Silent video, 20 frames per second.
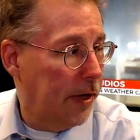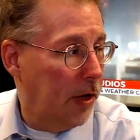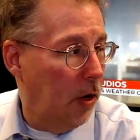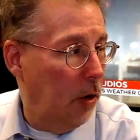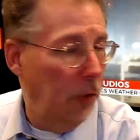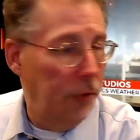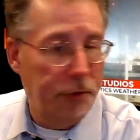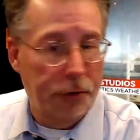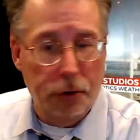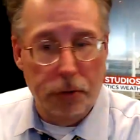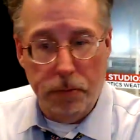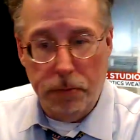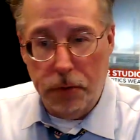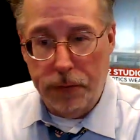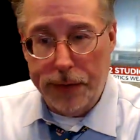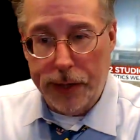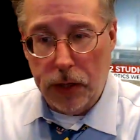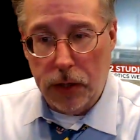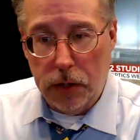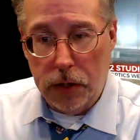also
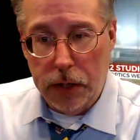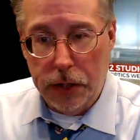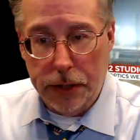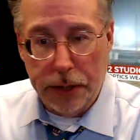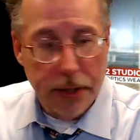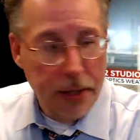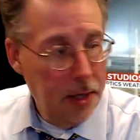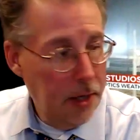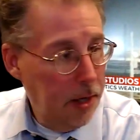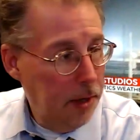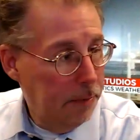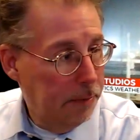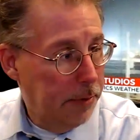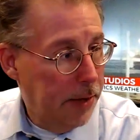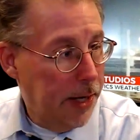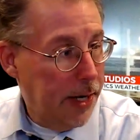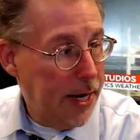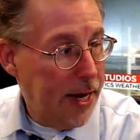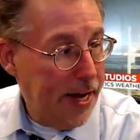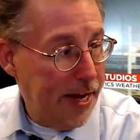moving along, but
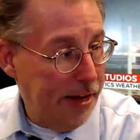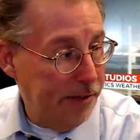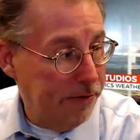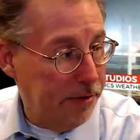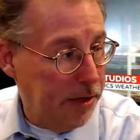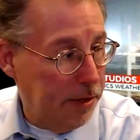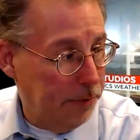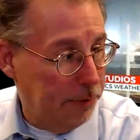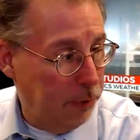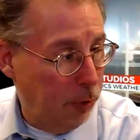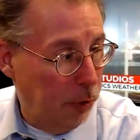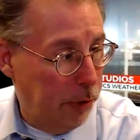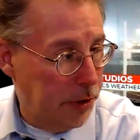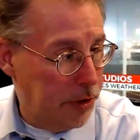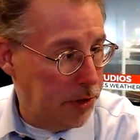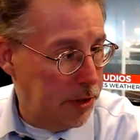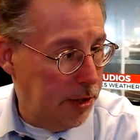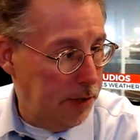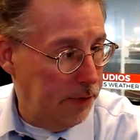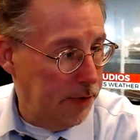heavy for
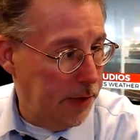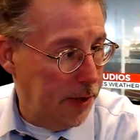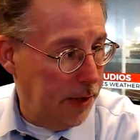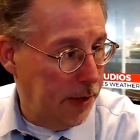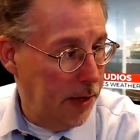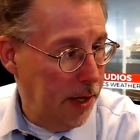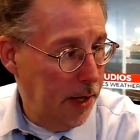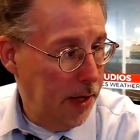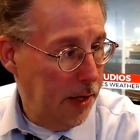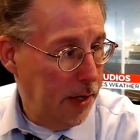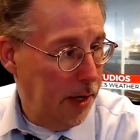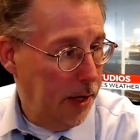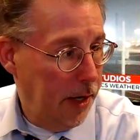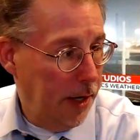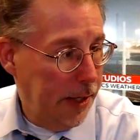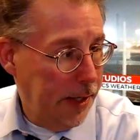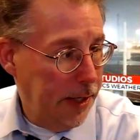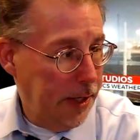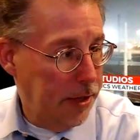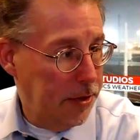this evening,
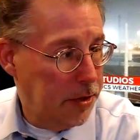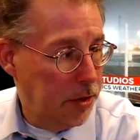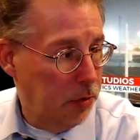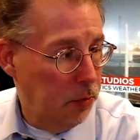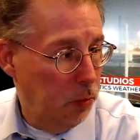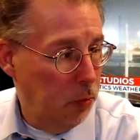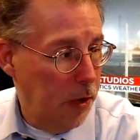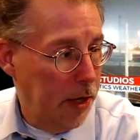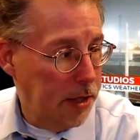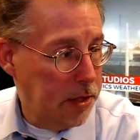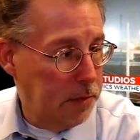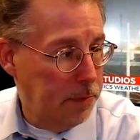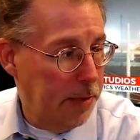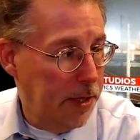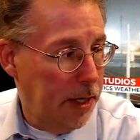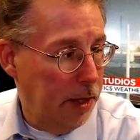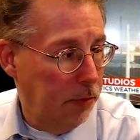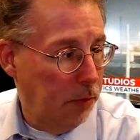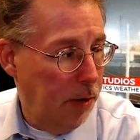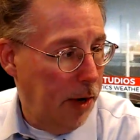east and
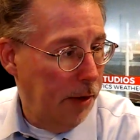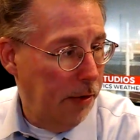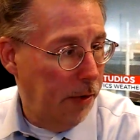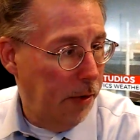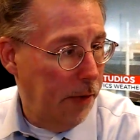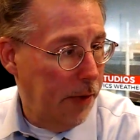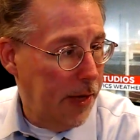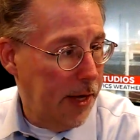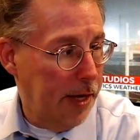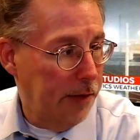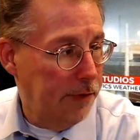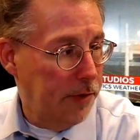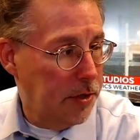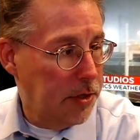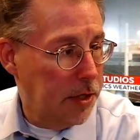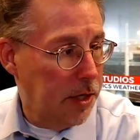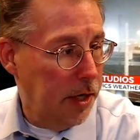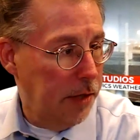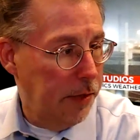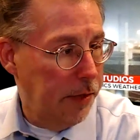westbound, rather on the heavy
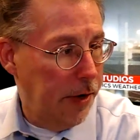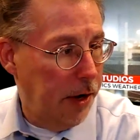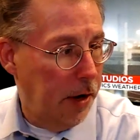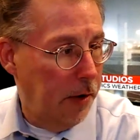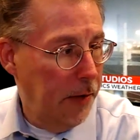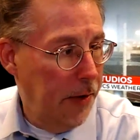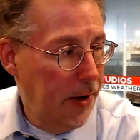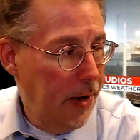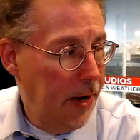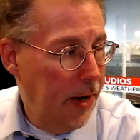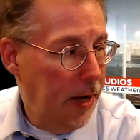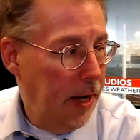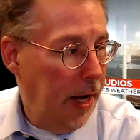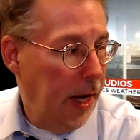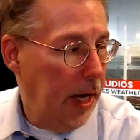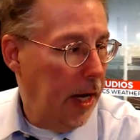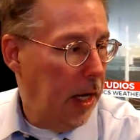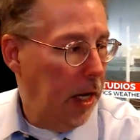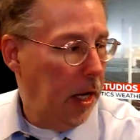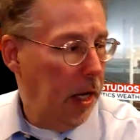side there.
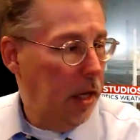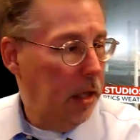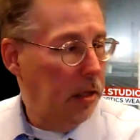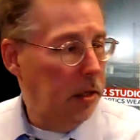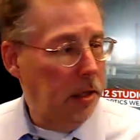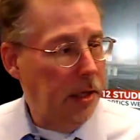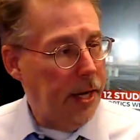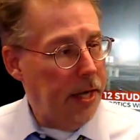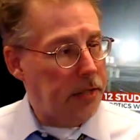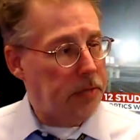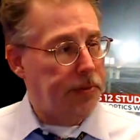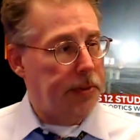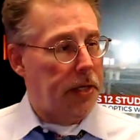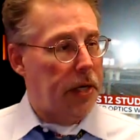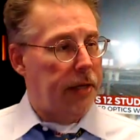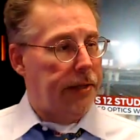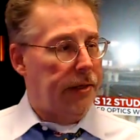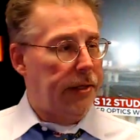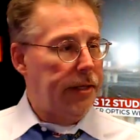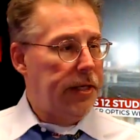And last but
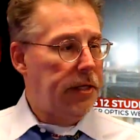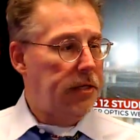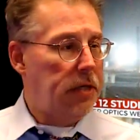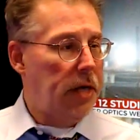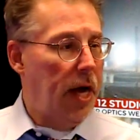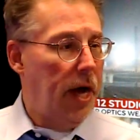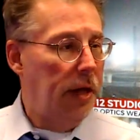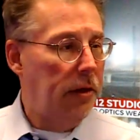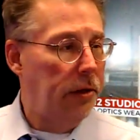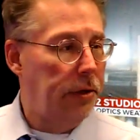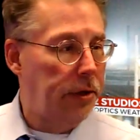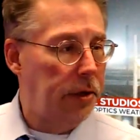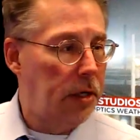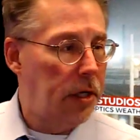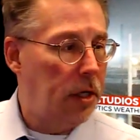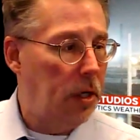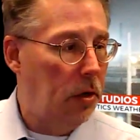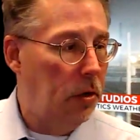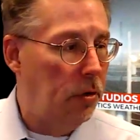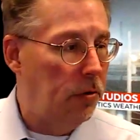not least, Island
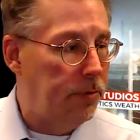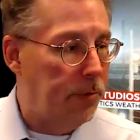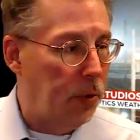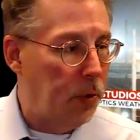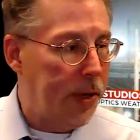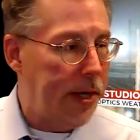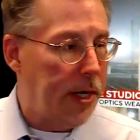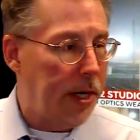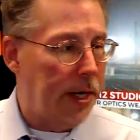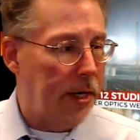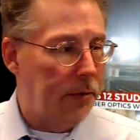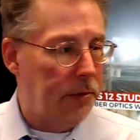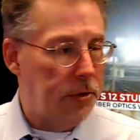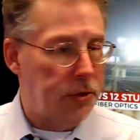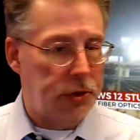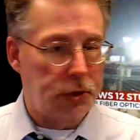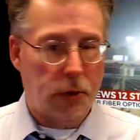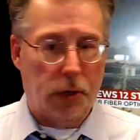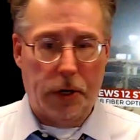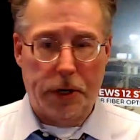Cove Marina and
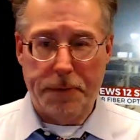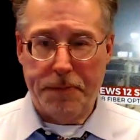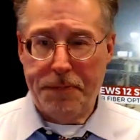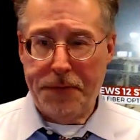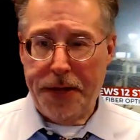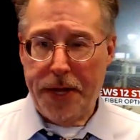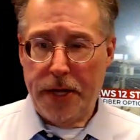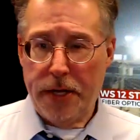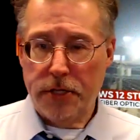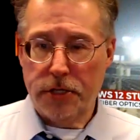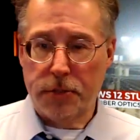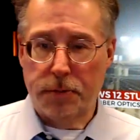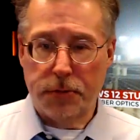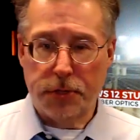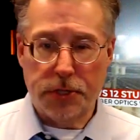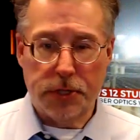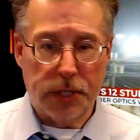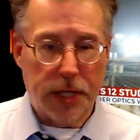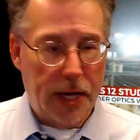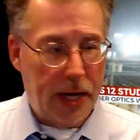Resort. Some
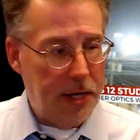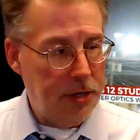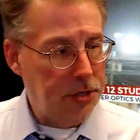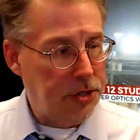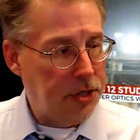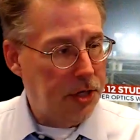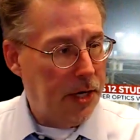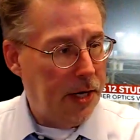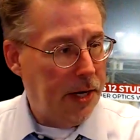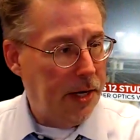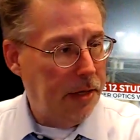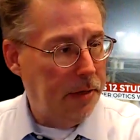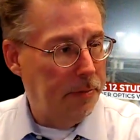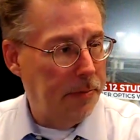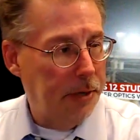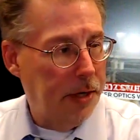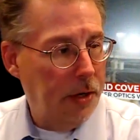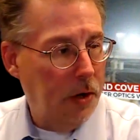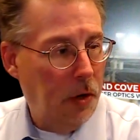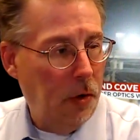sky shine,
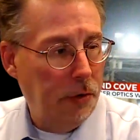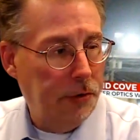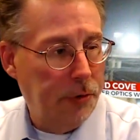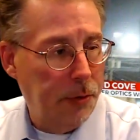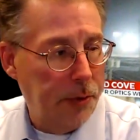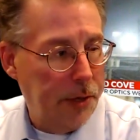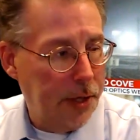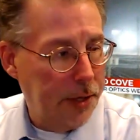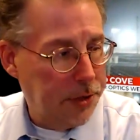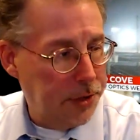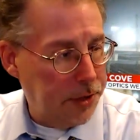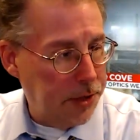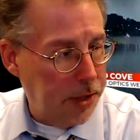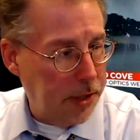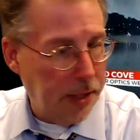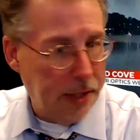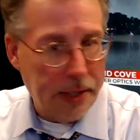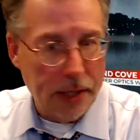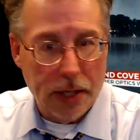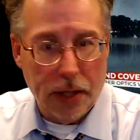but also not
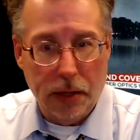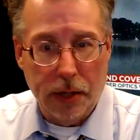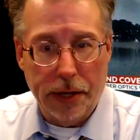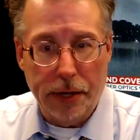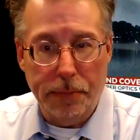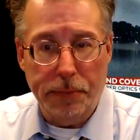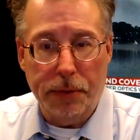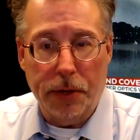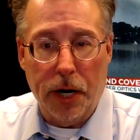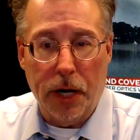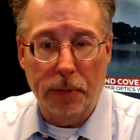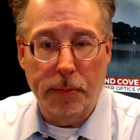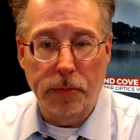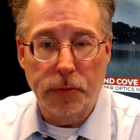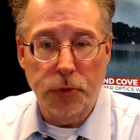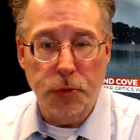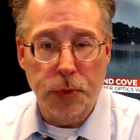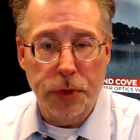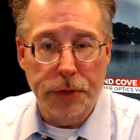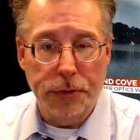seeing a lot of problems
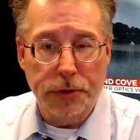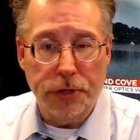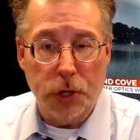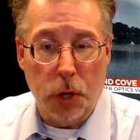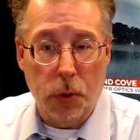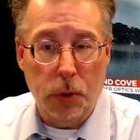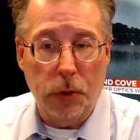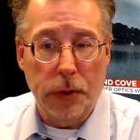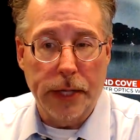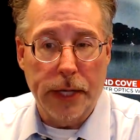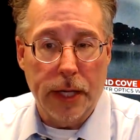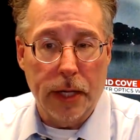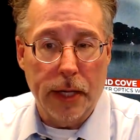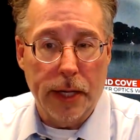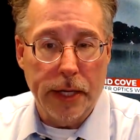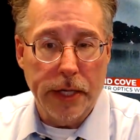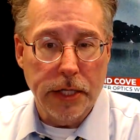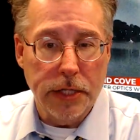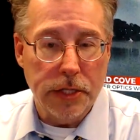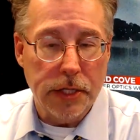with totally
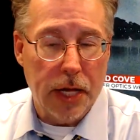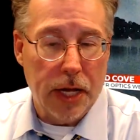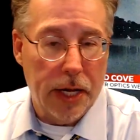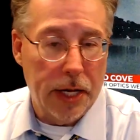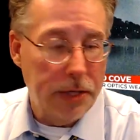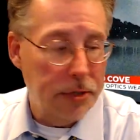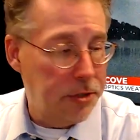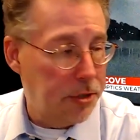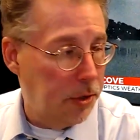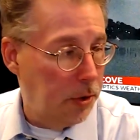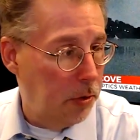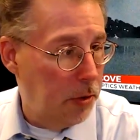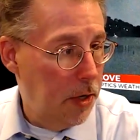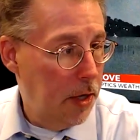cloudy skies, so